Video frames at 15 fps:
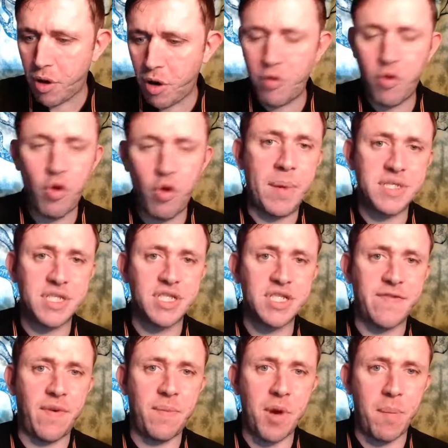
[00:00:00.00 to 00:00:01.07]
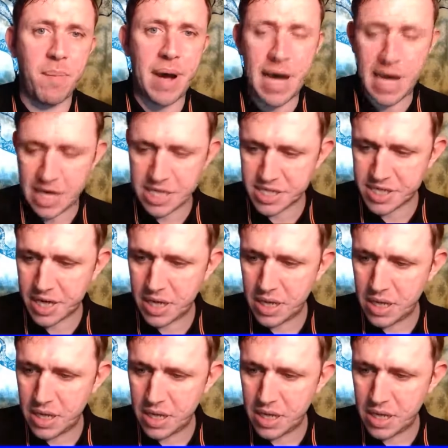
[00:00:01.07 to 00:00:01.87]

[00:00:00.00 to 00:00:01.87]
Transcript: or romances from your past.